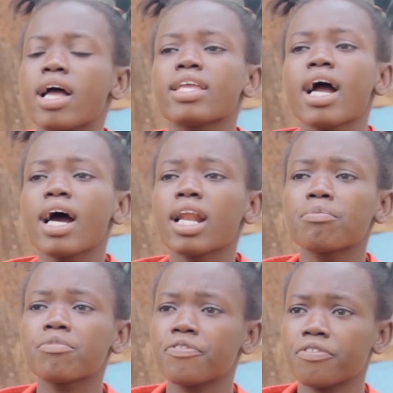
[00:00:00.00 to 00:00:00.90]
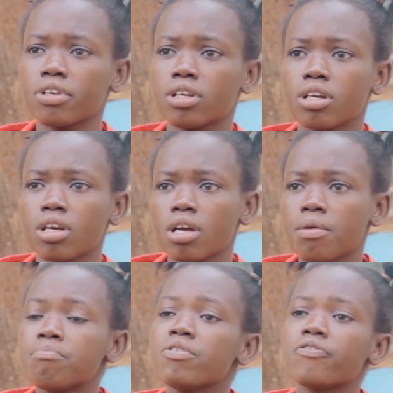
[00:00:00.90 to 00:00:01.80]
Anyahana
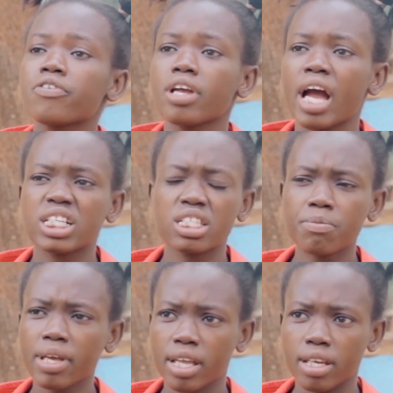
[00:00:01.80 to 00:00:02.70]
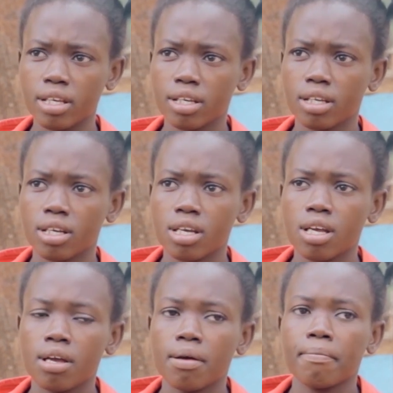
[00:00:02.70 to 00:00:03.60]
me free achim kedi,
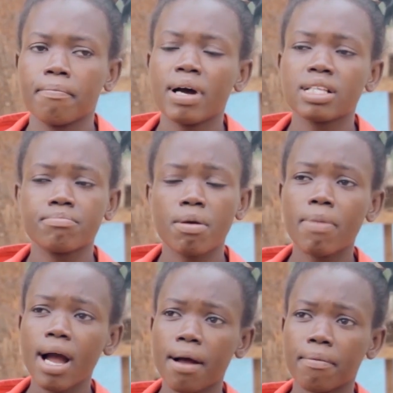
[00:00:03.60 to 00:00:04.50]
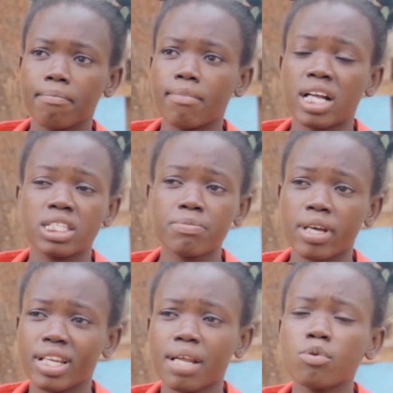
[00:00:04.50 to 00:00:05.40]
but me ba achim
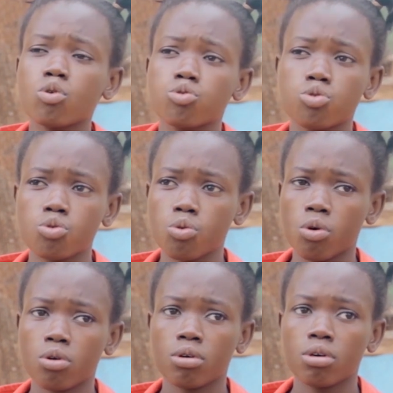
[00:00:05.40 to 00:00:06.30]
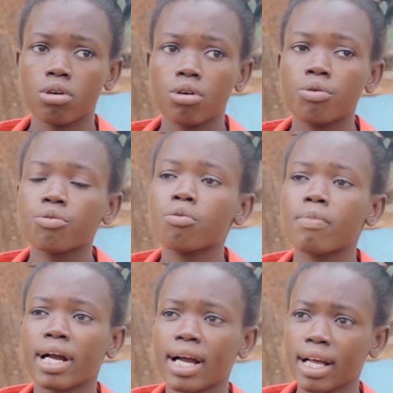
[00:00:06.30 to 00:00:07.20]
kedi na me ko school Roman